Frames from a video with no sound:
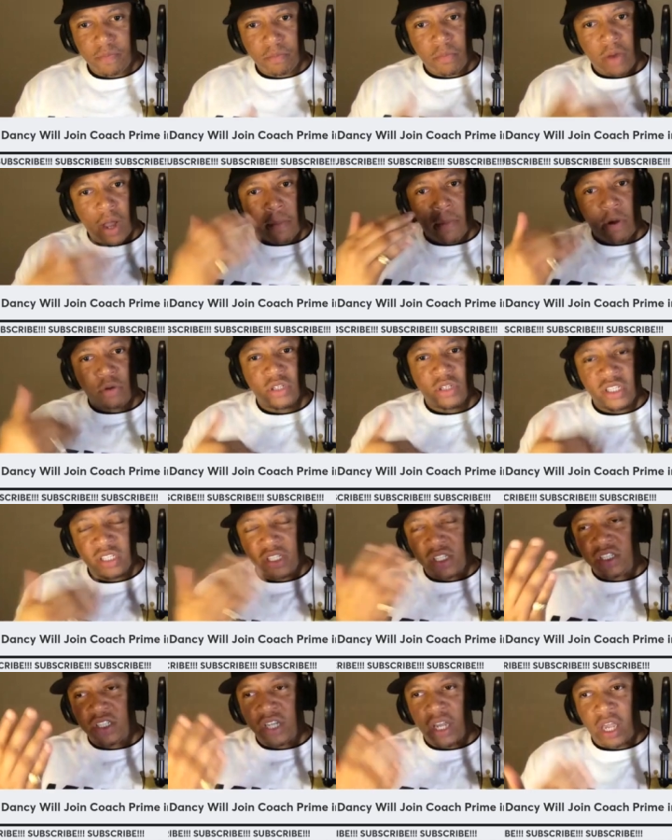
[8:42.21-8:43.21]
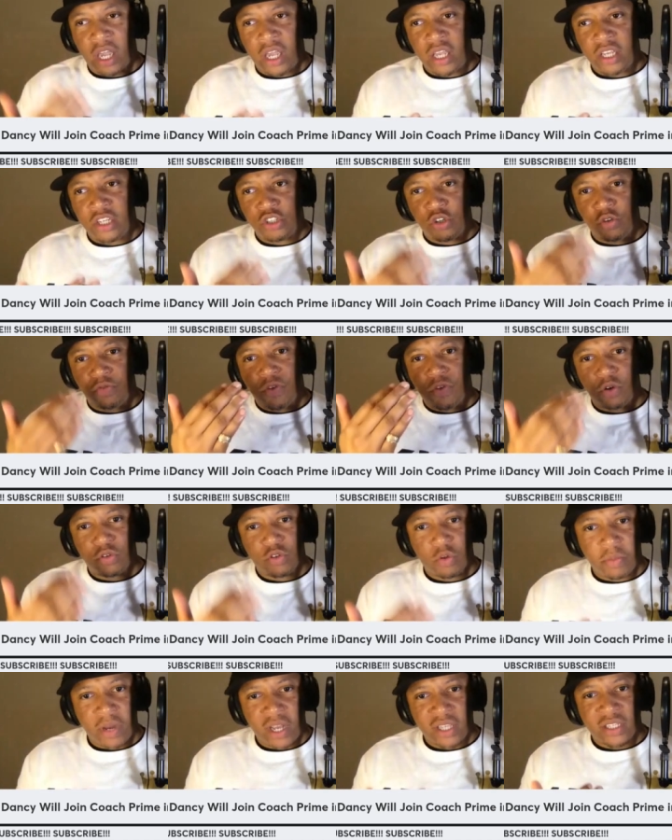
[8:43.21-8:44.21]
I mostly see JSU folks
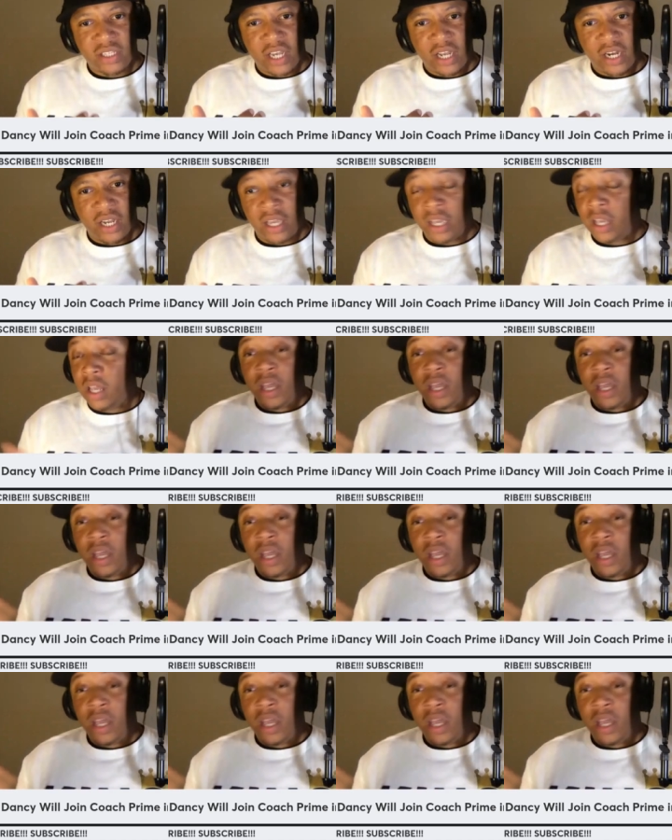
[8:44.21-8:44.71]
on my timeline.